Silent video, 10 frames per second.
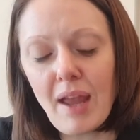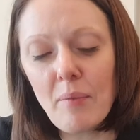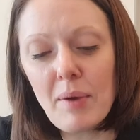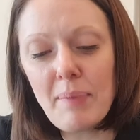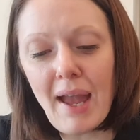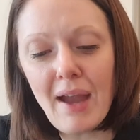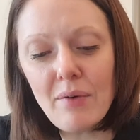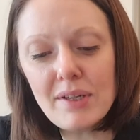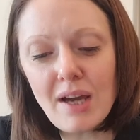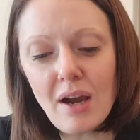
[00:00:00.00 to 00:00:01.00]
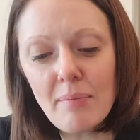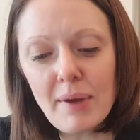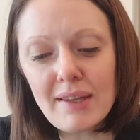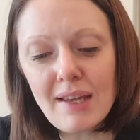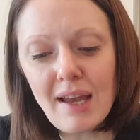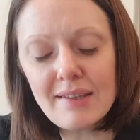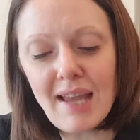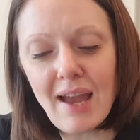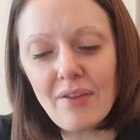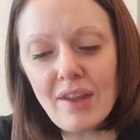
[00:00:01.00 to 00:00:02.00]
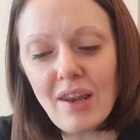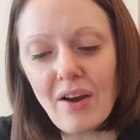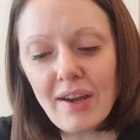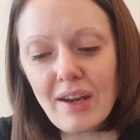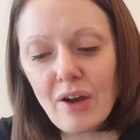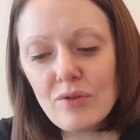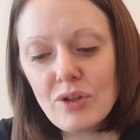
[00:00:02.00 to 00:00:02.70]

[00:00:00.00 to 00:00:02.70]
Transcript: and we powered up and down the lino,